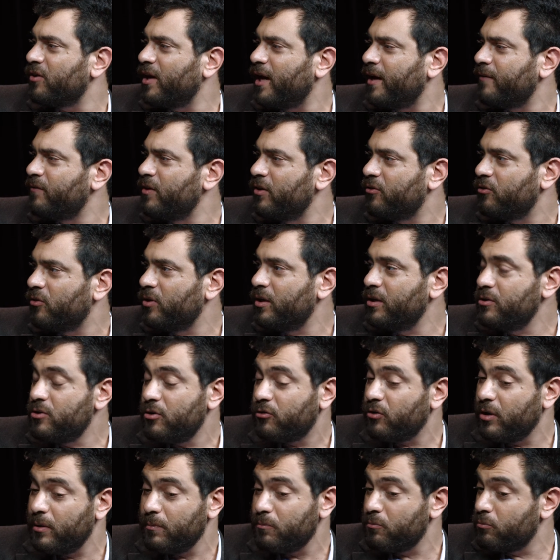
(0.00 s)
And obviously,
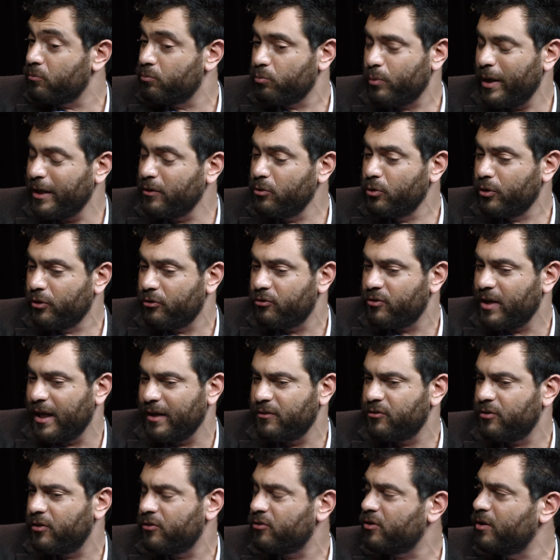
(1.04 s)
just in regular
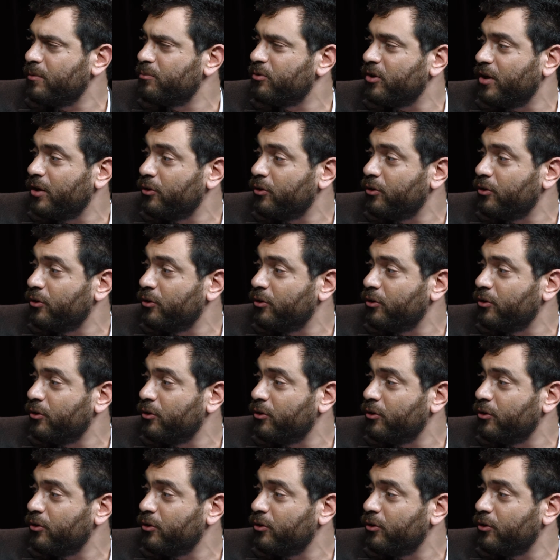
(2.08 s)
state systems